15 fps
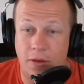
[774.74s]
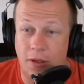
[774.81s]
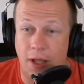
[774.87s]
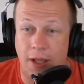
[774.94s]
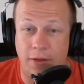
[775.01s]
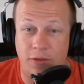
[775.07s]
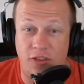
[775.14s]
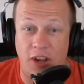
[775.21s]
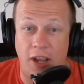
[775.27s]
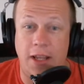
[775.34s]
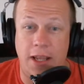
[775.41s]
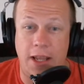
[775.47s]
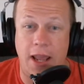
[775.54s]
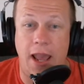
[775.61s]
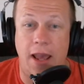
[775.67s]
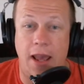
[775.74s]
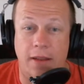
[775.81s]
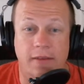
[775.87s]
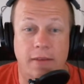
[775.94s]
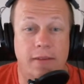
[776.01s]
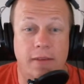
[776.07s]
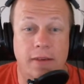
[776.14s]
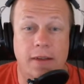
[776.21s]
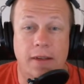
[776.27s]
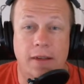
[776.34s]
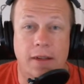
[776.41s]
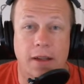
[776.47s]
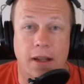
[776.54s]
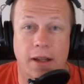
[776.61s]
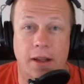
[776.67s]
like janky as.
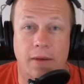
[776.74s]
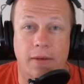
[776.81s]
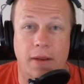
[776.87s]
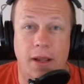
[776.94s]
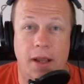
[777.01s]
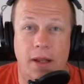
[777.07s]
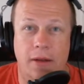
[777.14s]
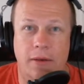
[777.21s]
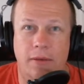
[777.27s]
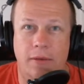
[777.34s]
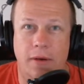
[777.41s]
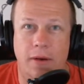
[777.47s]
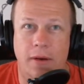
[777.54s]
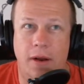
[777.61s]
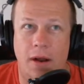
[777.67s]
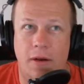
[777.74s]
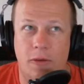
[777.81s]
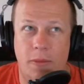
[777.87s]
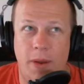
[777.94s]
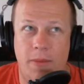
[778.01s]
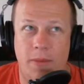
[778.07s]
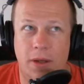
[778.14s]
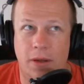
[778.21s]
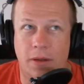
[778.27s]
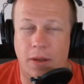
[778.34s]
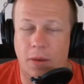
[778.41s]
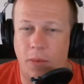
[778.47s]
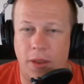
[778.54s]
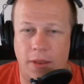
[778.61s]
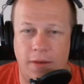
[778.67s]
Uh, and I remember
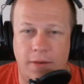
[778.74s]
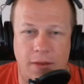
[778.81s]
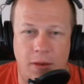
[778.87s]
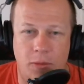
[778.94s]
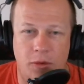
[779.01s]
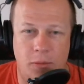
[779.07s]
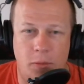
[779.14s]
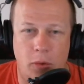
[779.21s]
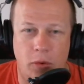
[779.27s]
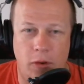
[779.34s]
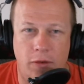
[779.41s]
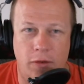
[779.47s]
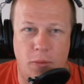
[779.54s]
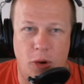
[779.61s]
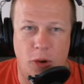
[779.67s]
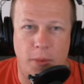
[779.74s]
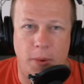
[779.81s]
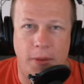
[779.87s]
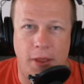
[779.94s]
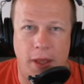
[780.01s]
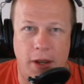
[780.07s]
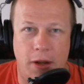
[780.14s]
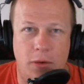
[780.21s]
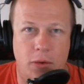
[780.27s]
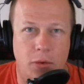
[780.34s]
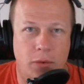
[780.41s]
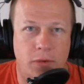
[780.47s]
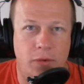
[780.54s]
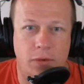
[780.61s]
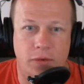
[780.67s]
that when this thing was ported to mobile, they had
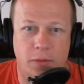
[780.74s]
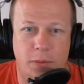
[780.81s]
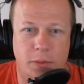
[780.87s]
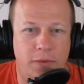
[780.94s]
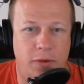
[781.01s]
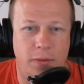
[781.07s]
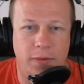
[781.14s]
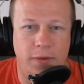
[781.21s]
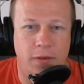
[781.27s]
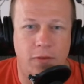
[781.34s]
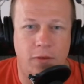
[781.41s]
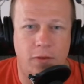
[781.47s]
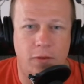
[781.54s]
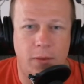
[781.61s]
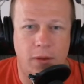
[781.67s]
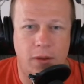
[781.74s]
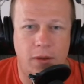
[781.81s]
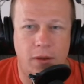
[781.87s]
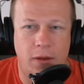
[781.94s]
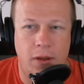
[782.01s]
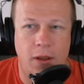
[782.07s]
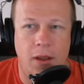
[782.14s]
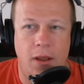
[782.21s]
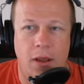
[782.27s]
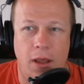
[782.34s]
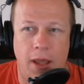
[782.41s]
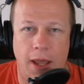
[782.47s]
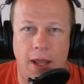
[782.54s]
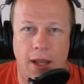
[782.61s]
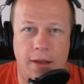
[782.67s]
all sorts of performance issues with it,
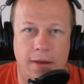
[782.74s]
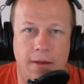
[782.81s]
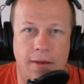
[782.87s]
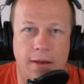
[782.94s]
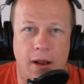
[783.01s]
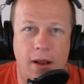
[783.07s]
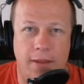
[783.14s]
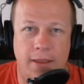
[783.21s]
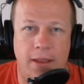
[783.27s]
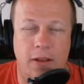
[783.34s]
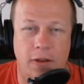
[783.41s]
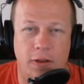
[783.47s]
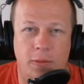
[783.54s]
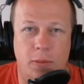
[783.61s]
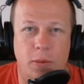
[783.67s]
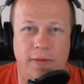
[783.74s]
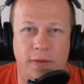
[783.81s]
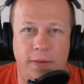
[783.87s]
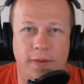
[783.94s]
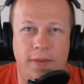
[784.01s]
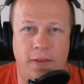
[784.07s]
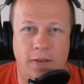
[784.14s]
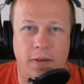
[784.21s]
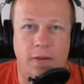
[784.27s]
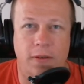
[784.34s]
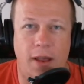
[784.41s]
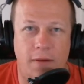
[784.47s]
and I think those performance issues